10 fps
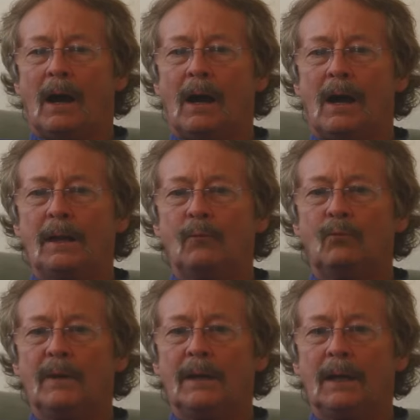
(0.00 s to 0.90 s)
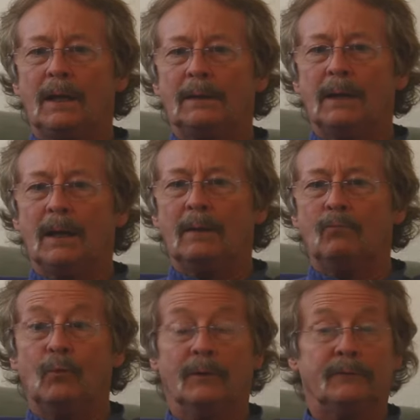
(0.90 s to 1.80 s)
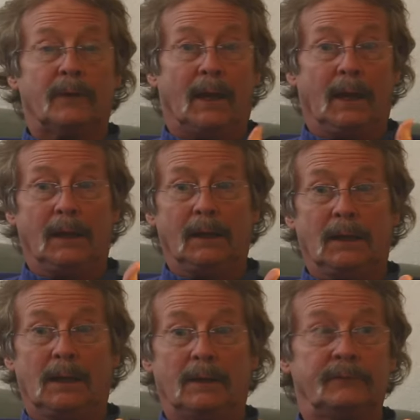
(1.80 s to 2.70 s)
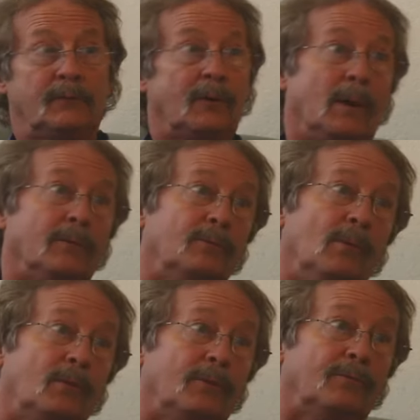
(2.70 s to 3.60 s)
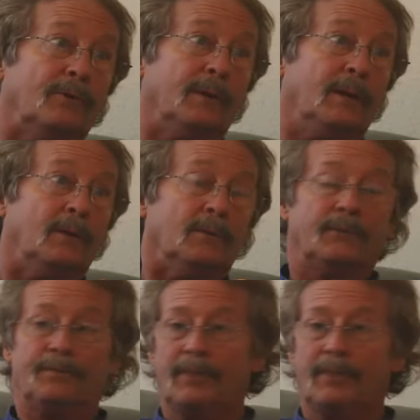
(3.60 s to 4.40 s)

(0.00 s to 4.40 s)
I went ahead and was a cigarette smoker for years,